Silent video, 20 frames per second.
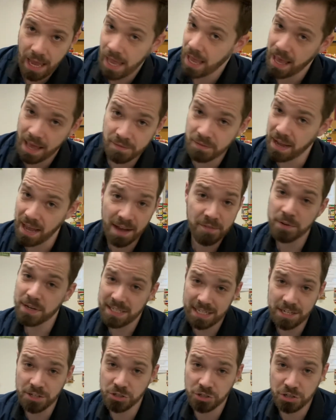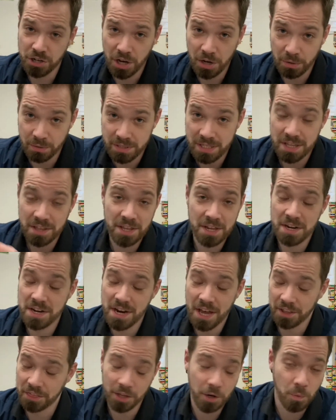Every teacher knows that
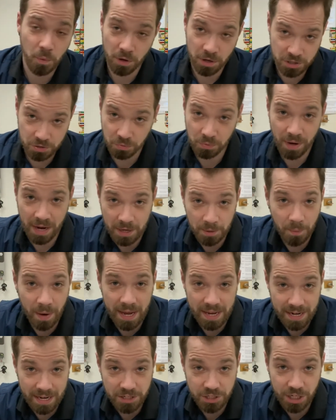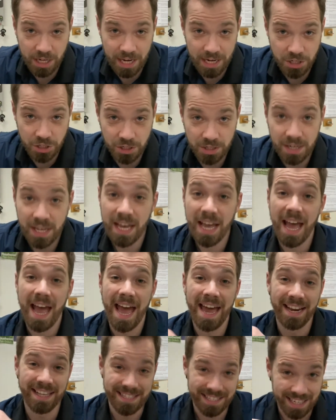nothing works right away in education,
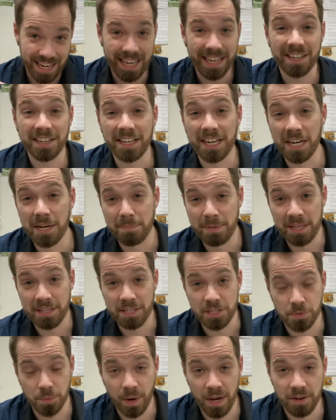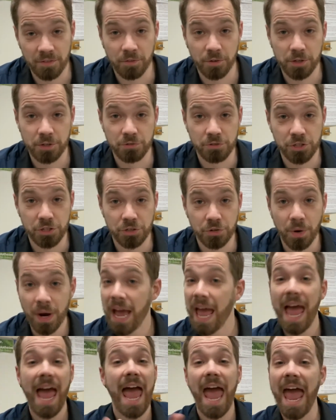and it's likely going to be this way for you too.
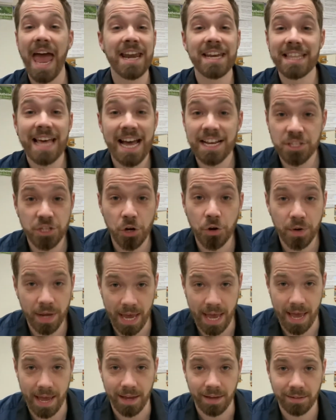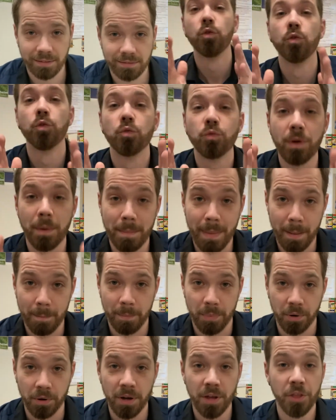And that's okay.
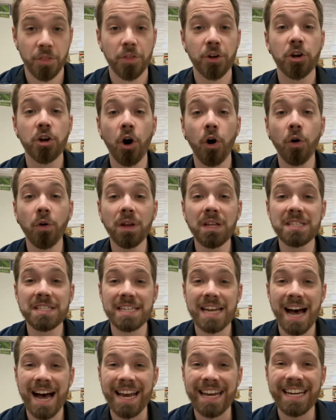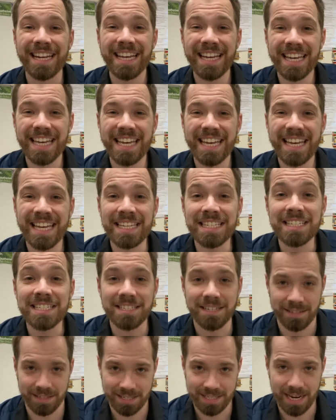Remember, the goal is not
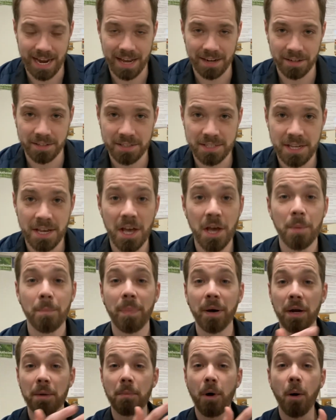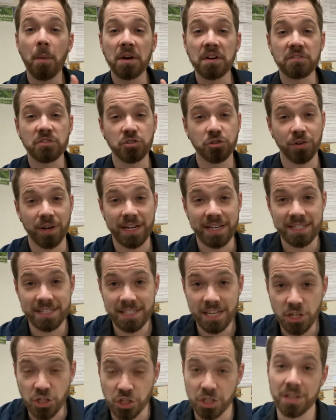instant silence, but a moment of
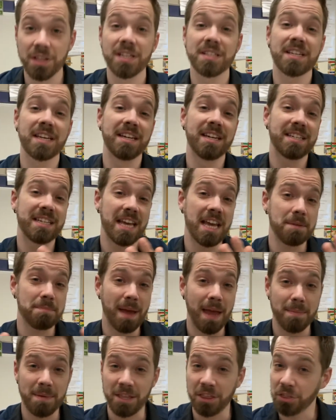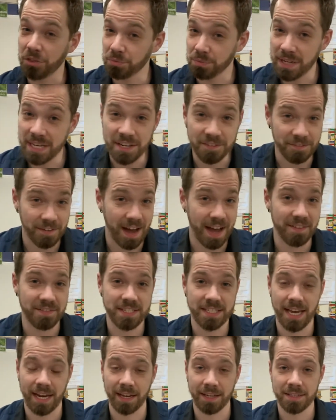transition that's going to take maybe 3 to 5
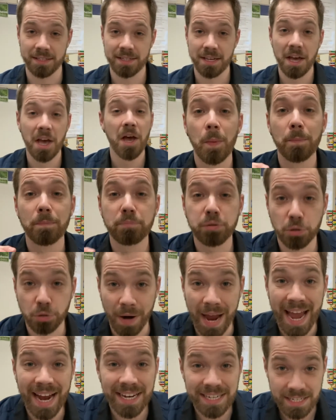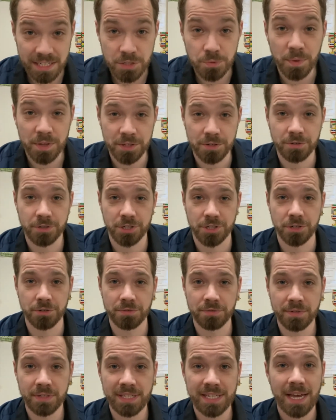seconds. Practice with your
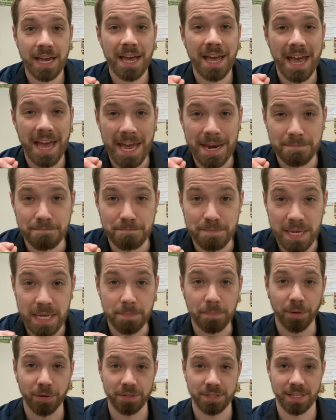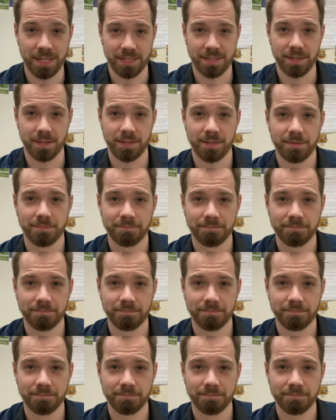students and be persistent.